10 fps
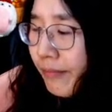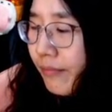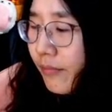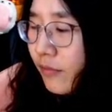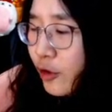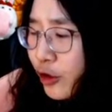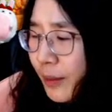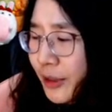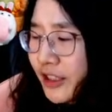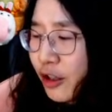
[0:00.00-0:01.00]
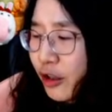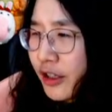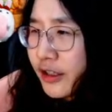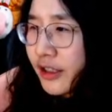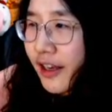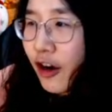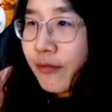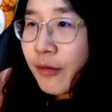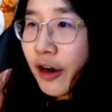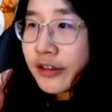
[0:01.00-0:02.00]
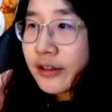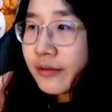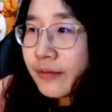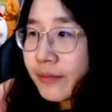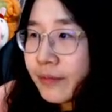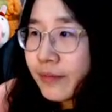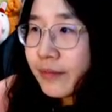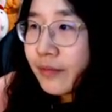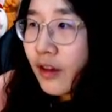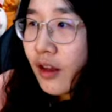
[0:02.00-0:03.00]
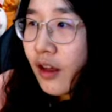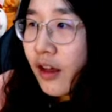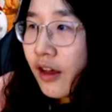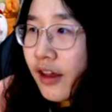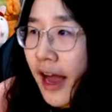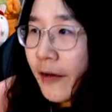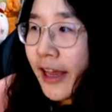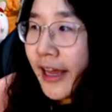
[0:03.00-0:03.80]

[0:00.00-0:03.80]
Use a person nodon instead of box. Yeah, okay.